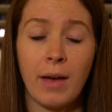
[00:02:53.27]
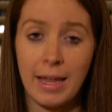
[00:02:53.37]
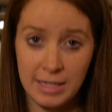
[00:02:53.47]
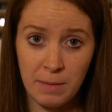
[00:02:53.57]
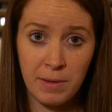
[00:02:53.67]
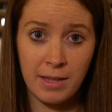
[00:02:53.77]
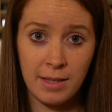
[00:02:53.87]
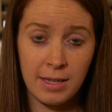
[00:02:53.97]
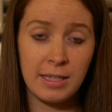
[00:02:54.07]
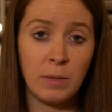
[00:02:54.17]
edTPA
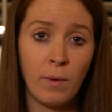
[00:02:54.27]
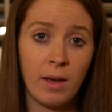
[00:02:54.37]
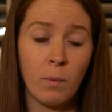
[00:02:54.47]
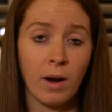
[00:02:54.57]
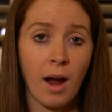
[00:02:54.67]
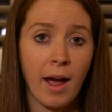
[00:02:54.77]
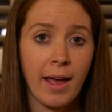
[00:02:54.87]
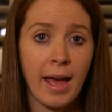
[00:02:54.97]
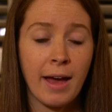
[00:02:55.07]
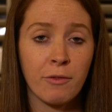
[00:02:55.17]
the Easy Way, where I
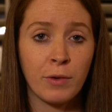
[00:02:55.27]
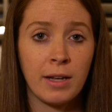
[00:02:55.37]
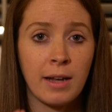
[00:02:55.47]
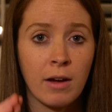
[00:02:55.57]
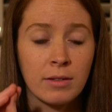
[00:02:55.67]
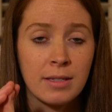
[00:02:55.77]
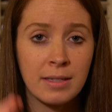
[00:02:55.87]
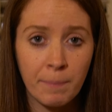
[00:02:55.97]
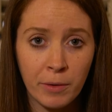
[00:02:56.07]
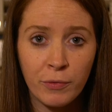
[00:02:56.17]
have written out
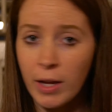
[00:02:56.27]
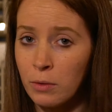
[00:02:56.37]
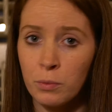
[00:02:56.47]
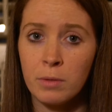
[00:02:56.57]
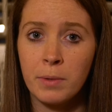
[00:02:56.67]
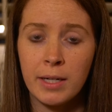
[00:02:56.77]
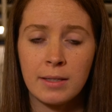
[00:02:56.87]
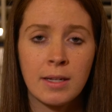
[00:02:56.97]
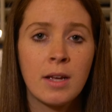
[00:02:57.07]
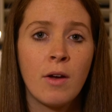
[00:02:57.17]
simplified
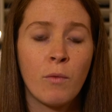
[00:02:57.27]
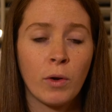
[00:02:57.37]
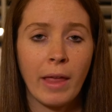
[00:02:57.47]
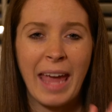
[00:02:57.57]
rubrics for